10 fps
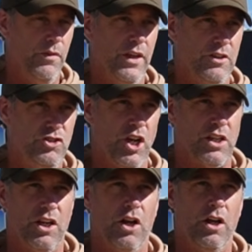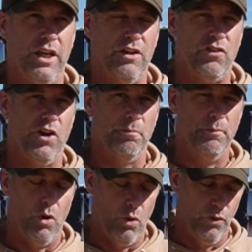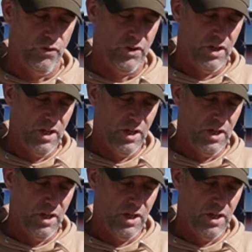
They checked it against their molds.